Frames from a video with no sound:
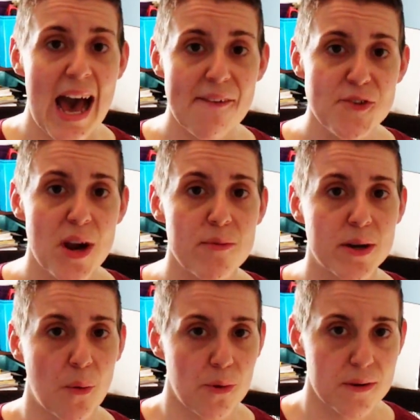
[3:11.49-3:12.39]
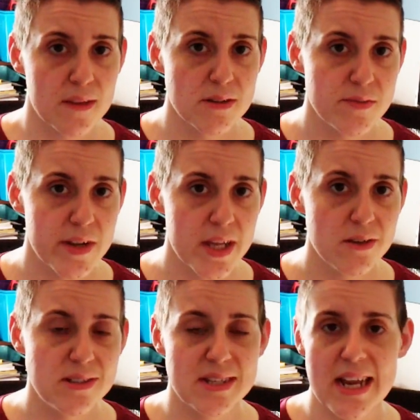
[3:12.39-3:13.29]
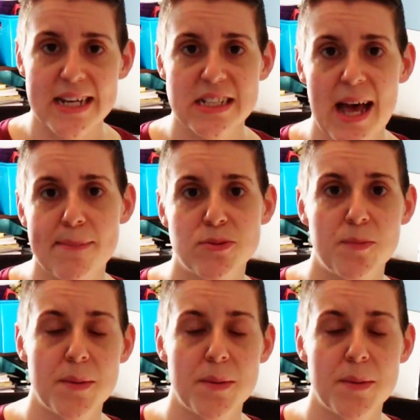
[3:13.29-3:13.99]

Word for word: After I record those videos, the next steps